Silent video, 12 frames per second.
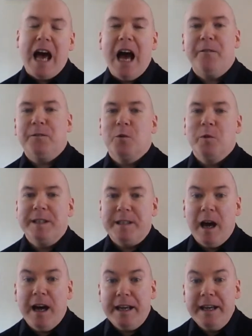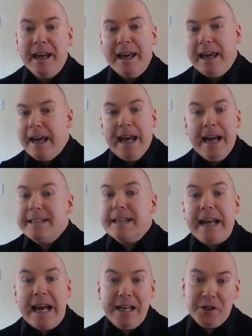after we die, is
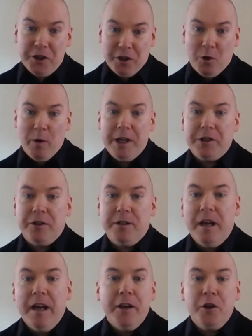an ancient question.